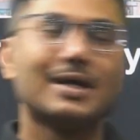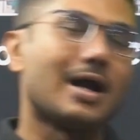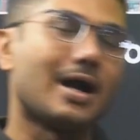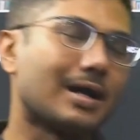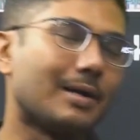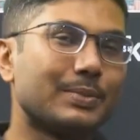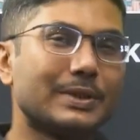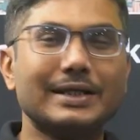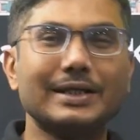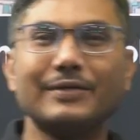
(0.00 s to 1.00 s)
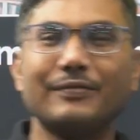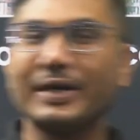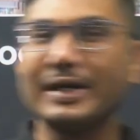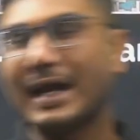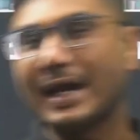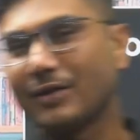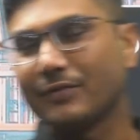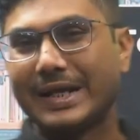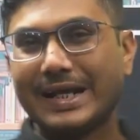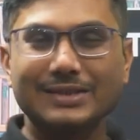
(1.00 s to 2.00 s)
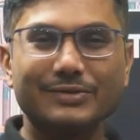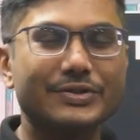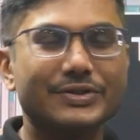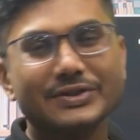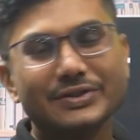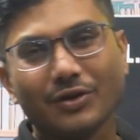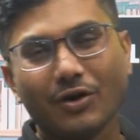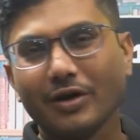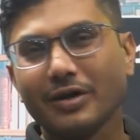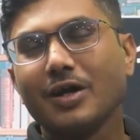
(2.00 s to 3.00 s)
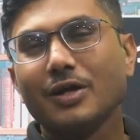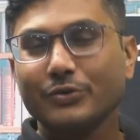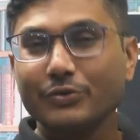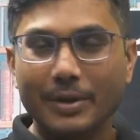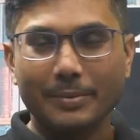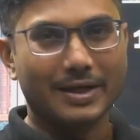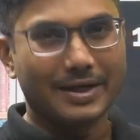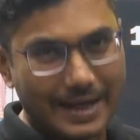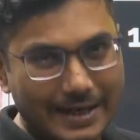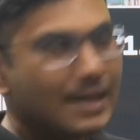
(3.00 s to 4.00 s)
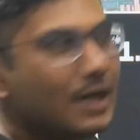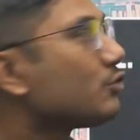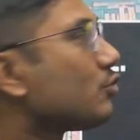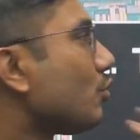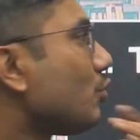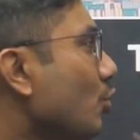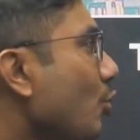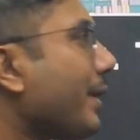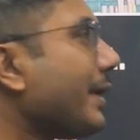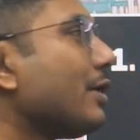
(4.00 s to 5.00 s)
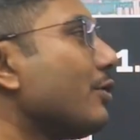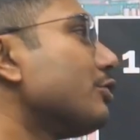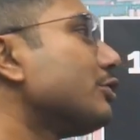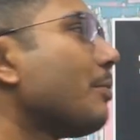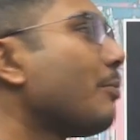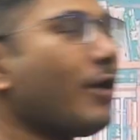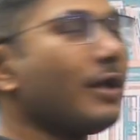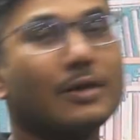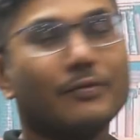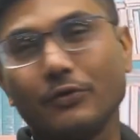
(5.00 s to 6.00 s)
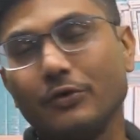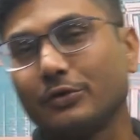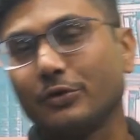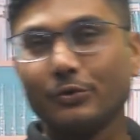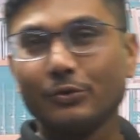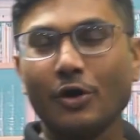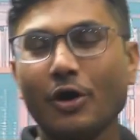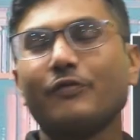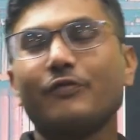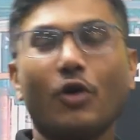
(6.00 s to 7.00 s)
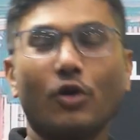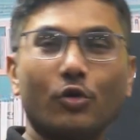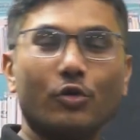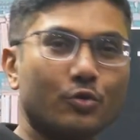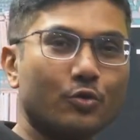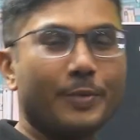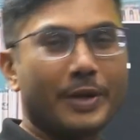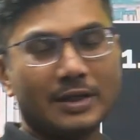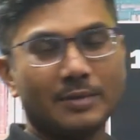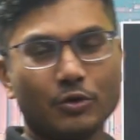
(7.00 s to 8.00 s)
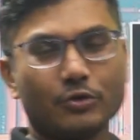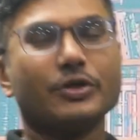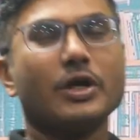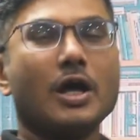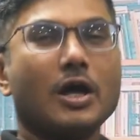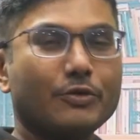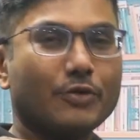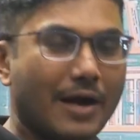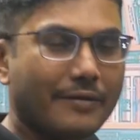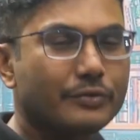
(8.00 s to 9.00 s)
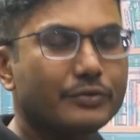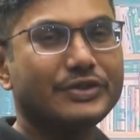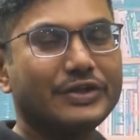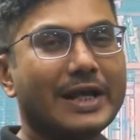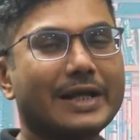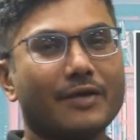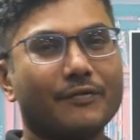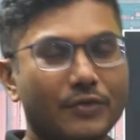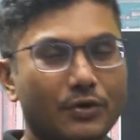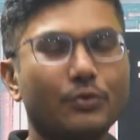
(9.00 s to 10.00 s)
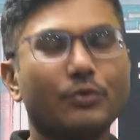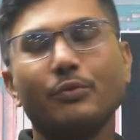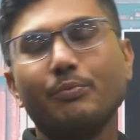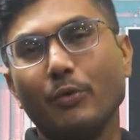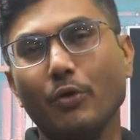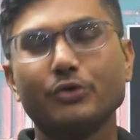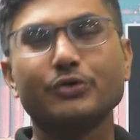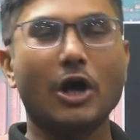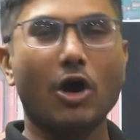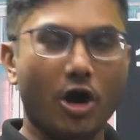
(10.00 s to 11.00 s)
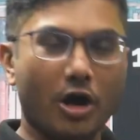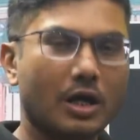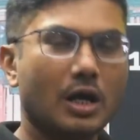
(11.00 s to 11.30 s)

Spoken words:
a completely different kind of taste which is not suitable, right? So too many cooks spoil the food. So do not follow too many books. You have to select a few books or